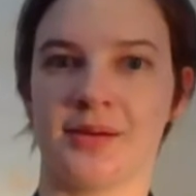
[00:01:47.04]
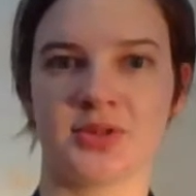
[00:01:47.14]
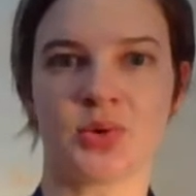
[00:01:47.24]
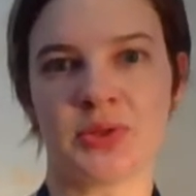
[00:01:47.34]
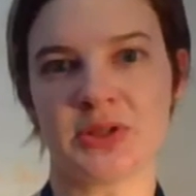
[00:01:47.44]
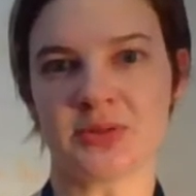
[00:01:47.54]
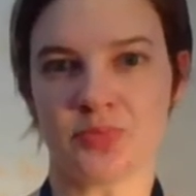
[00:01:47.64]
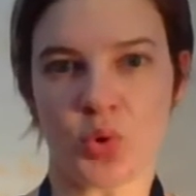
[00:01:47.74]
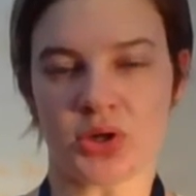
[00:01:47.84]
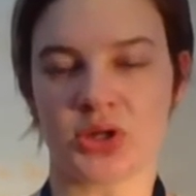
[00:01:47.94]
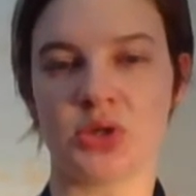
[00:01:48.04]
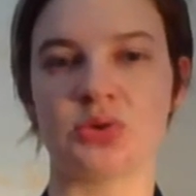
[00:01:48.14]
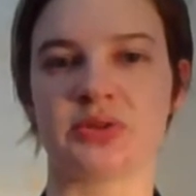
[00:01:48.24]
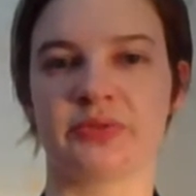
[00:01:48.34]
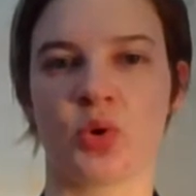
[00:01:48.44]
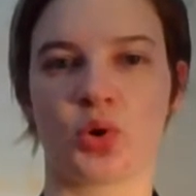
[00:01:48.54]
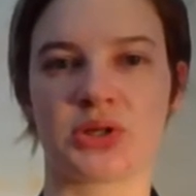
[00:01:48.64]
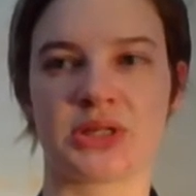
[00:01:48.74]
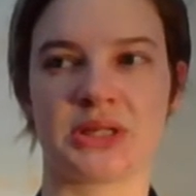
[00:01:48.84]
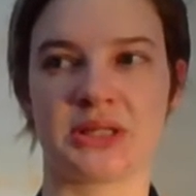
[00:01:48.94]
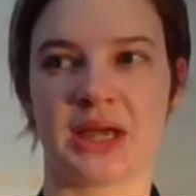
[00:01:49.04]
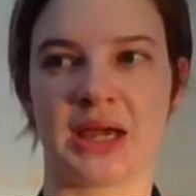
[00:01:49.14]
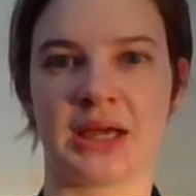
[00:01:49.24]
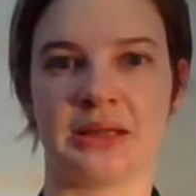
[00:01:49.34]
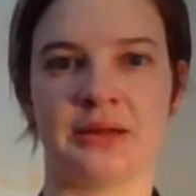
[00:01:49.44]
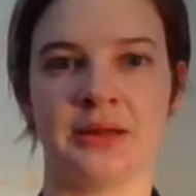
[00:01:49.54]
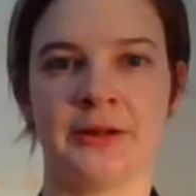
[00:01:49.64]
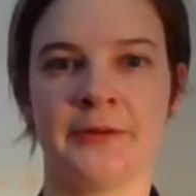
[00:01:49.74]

So in this important news, of course, is that